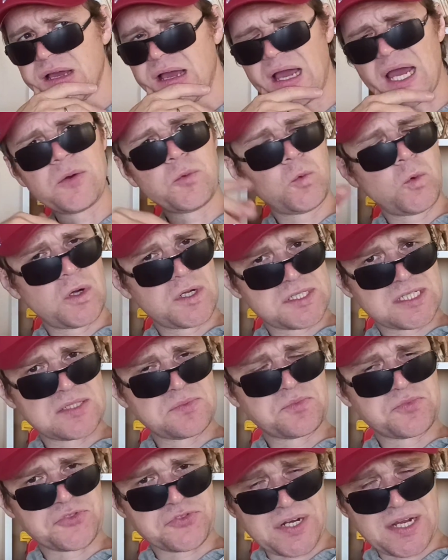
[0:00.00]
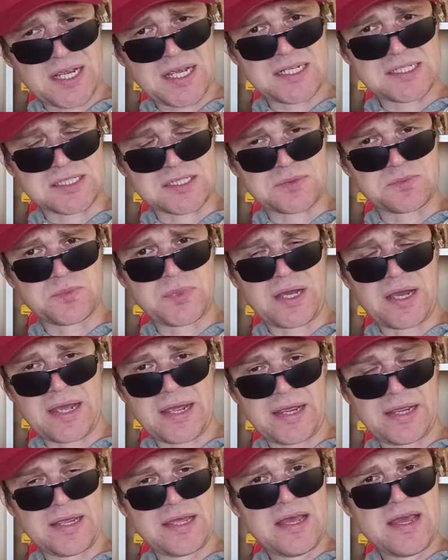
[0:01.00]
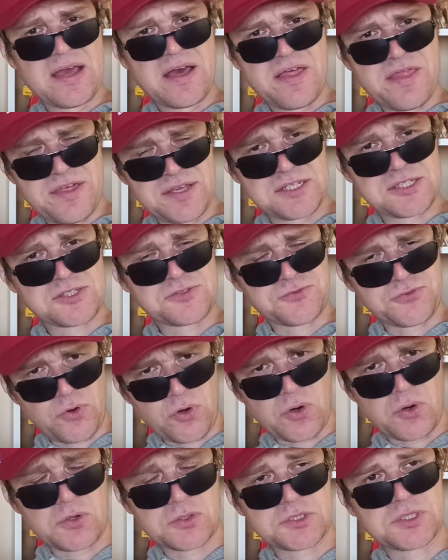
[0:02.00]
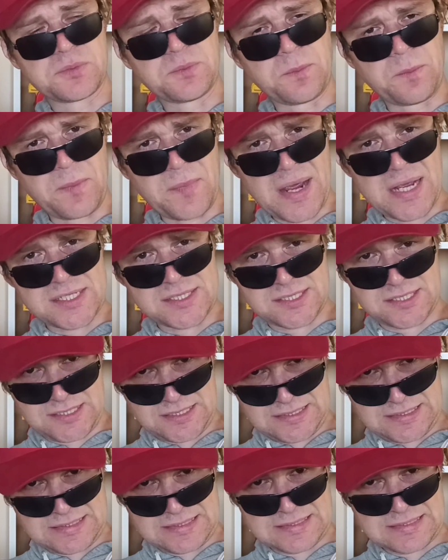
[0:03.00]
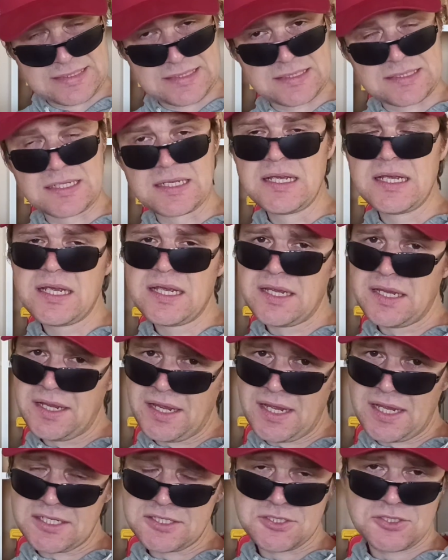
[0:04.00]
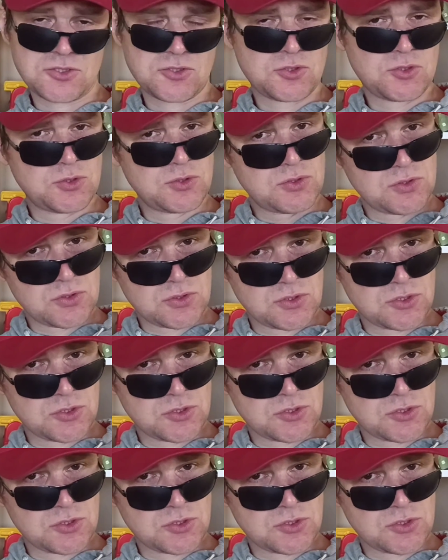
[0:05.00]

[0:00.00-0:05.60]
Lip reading: I was impressed by these Ford Mustangs. Yes, two